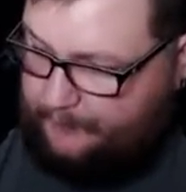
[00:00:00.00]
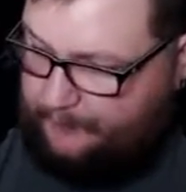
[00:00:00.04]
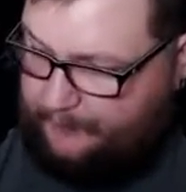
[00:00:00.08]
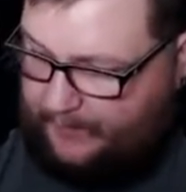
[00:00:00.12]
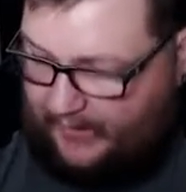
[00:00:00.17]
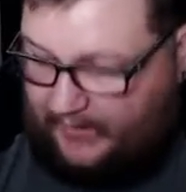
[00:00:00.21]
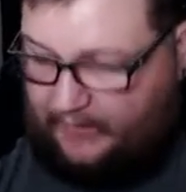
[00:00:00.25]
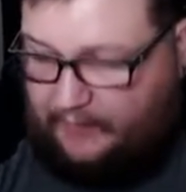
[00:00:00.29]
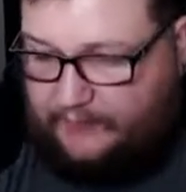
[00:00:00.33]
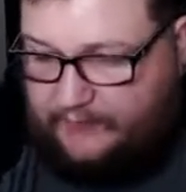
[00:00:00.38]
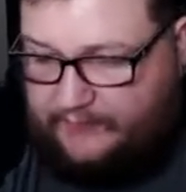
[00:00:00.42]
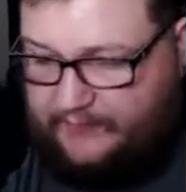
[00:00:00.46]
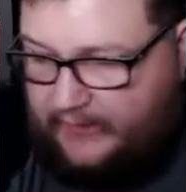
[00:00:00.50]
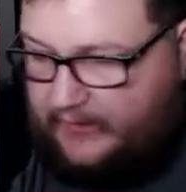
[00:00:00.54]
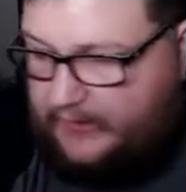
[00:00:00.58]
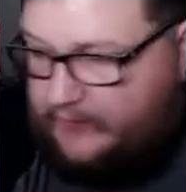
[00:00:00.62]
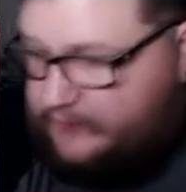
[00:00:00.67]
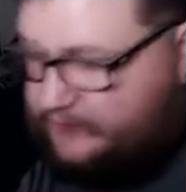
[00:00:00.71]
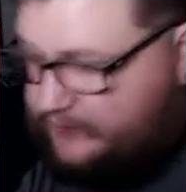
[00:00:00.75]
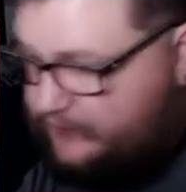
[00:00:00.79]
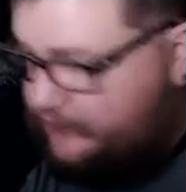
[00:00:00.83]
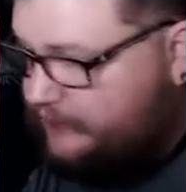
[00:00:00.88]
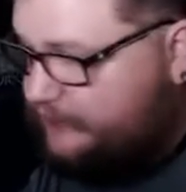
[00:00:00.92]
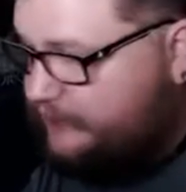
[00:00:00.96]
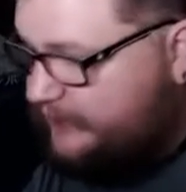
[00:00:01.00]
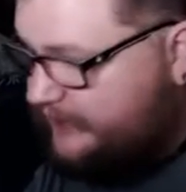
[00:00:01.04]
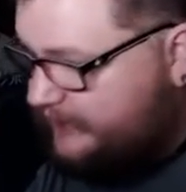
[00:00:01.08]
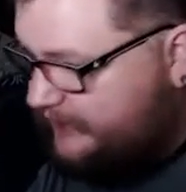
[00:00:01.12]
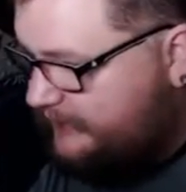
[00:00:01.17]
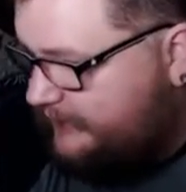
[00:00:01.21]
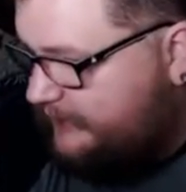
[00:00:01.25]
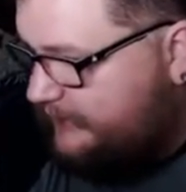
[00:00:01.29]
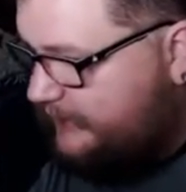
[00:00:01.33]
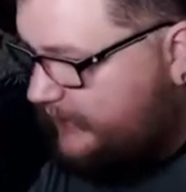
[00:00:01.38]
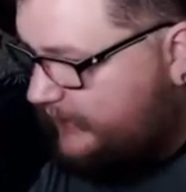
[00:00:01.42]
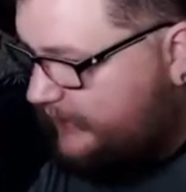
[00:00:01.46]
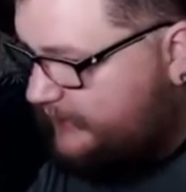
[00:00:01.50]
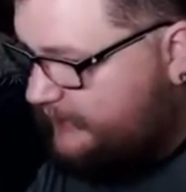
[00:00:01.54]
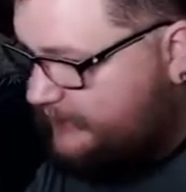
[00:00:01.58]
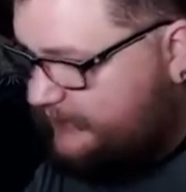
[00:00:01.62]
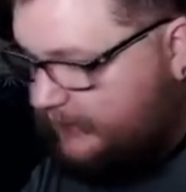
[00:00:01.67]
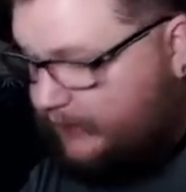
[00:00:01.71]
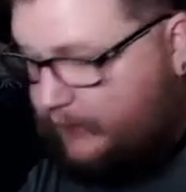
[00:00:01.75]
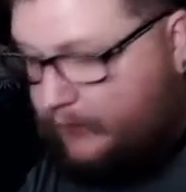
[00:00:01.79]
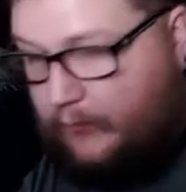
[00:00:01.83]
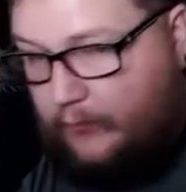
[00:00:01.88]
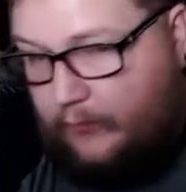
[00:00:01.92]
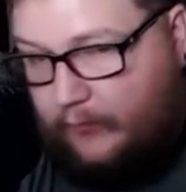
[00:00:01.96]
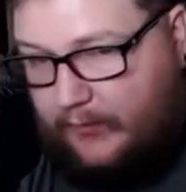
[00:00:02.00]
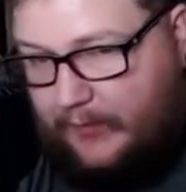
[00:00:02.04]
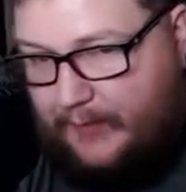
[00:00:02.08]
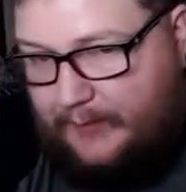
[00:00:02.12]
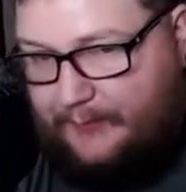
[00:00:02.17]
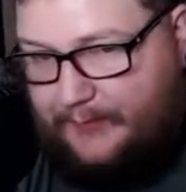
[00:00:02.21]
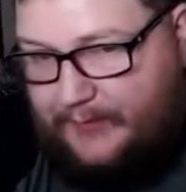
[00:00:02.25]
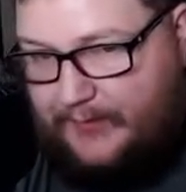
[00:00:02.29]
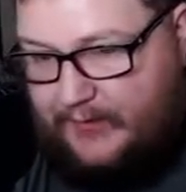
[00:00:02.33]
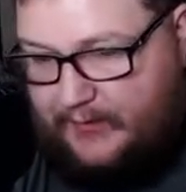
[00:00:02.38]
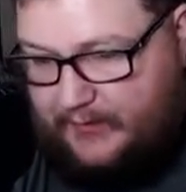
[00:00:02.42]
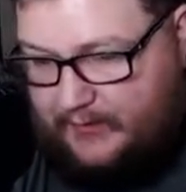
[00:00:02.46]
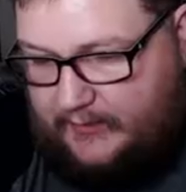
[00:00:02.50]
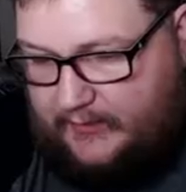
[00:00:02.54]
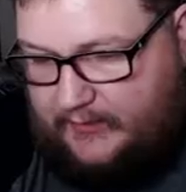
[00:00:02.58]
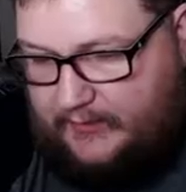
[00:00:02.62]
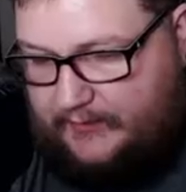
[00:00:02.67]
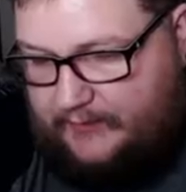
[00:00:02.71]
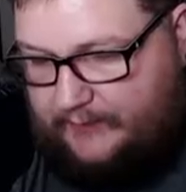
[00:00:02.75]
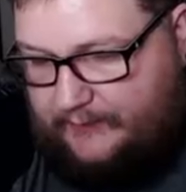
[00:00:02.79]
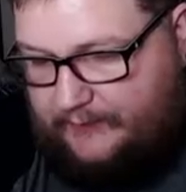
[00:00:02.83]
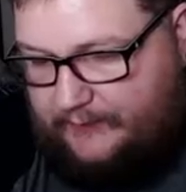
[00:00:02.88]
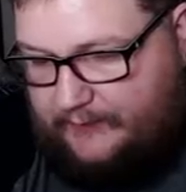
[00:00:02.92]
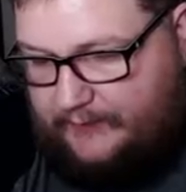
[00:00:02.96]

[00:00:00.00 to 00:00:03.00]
Battle Styles usually does a whole lot better.